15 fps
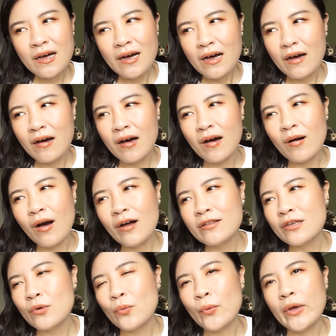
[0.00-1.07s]

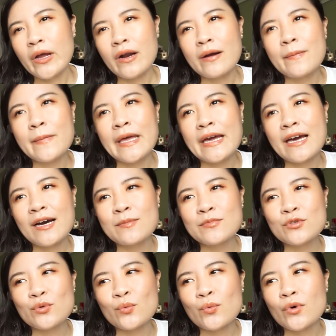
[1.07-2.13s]
only wear makeup
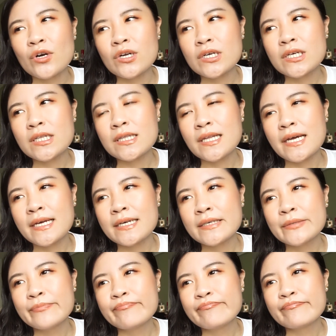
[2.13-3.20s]
to work like
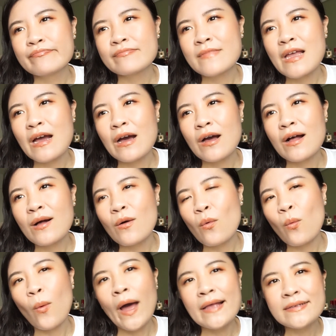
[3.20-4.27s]

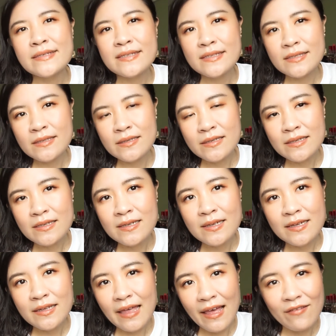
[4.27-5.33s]
once
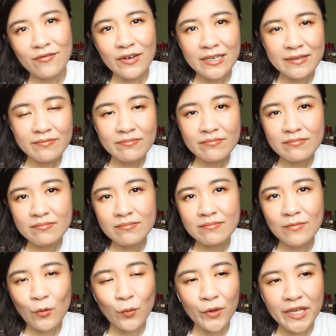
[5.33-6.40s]
every
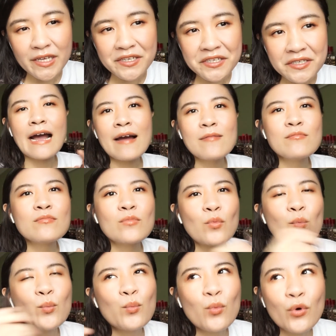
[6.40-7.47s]
week.
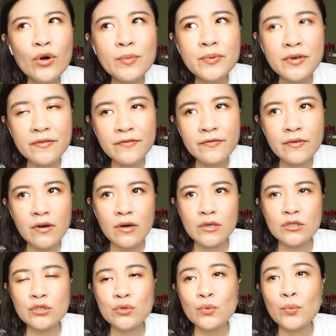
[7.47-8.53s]
I'm more prefer
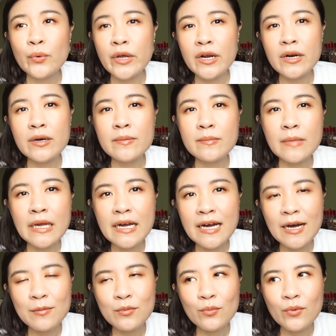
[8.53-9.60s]
to wear
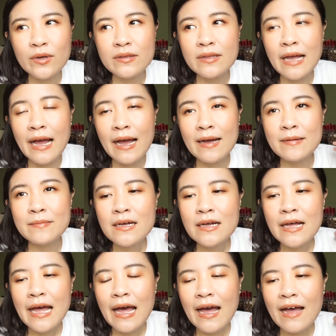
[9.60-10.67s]
makeup when I'm
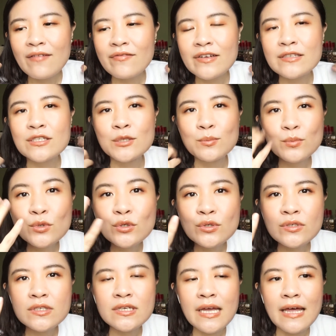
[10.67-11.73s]
having the
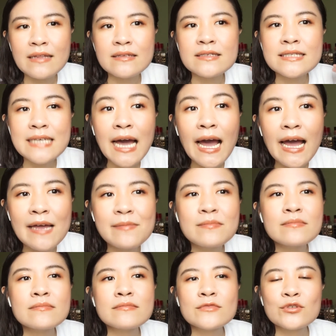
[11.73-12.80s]
mood and the
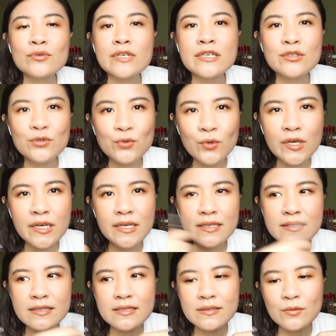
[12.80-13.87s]
time to enjoy
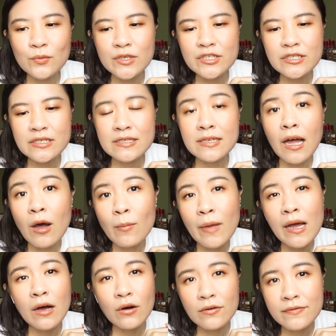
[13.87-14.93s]
it, which is on
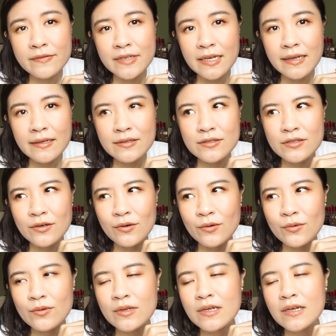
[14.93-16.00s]
my off day. So